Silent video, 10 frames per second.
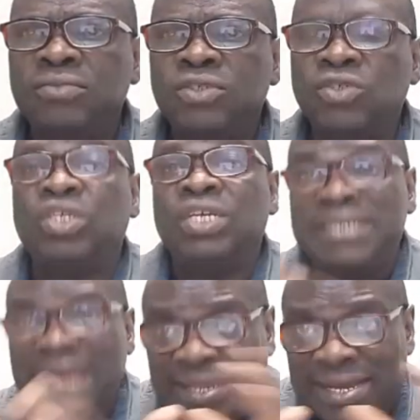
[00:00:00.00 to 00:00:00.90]
So she
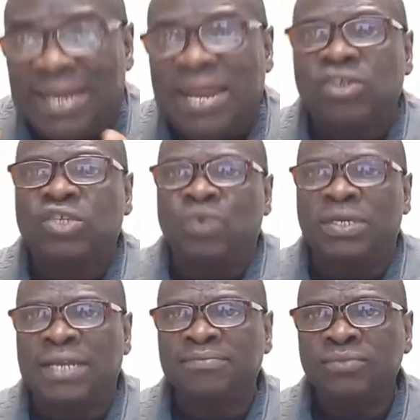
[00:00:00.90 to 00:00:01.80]
got the kind of house she
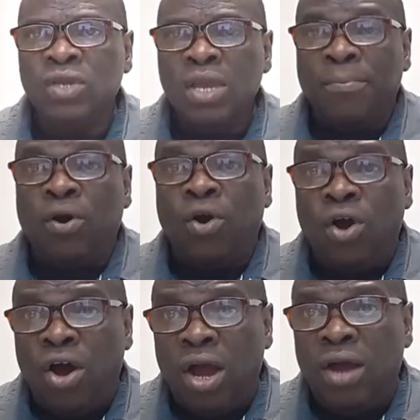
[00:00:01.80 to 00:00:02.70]
wanted, but
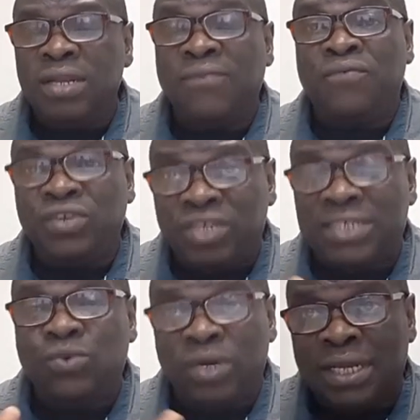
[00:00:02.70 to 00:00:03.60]
all the features
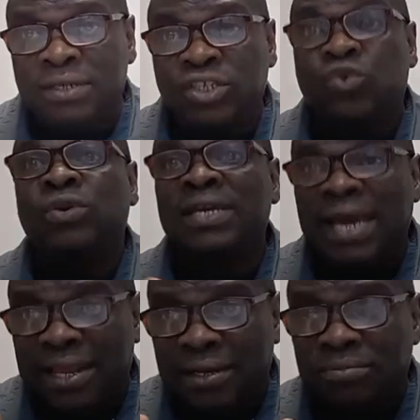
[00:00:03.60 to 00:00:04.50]
that she wanted, she couldn't
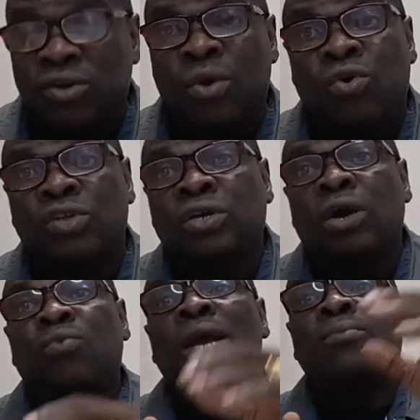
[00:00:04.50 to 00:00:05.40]
get it because it would cost
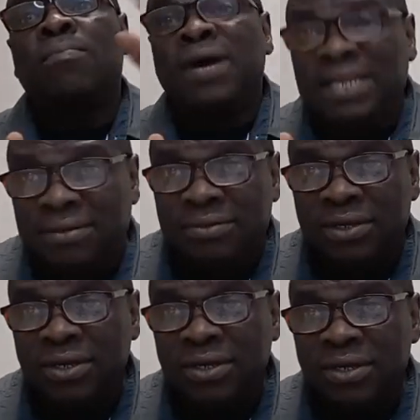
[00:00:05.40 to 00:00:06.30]
her way more money.
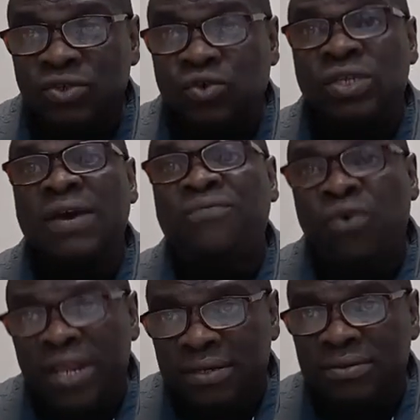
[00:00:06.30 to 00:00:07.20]
She couldn't
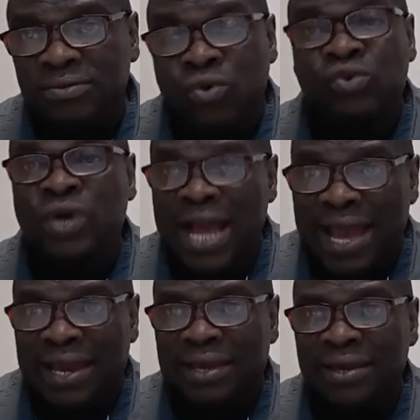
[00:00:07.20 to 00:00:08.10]
afford it to go too
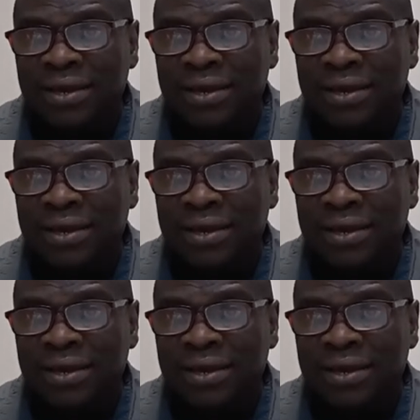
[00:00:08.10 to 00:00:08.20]
high.